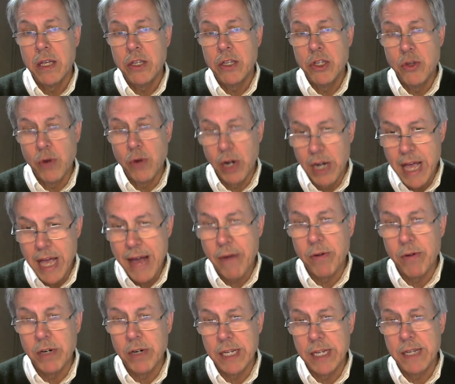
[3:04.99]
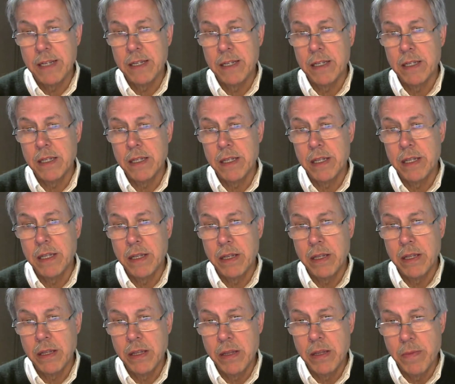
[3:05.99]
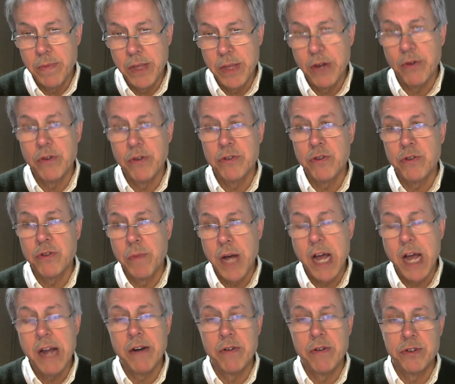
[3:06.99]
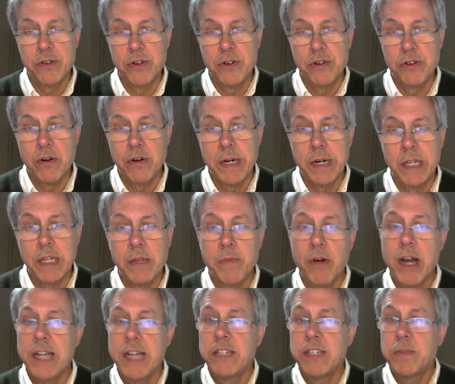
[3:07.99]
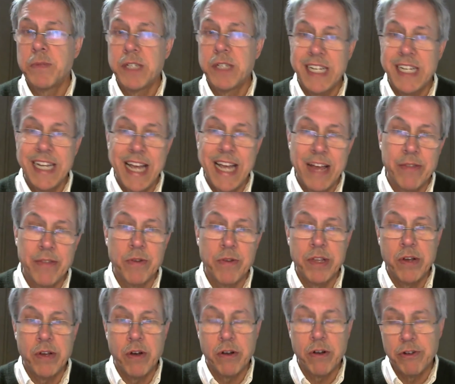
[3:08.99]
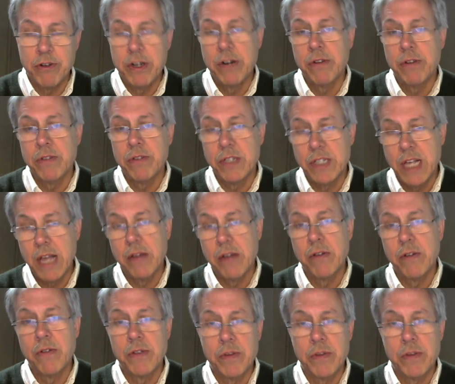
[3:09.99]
unilaterally the bidders or buyers determining the price, but together the auctioneer, the seller,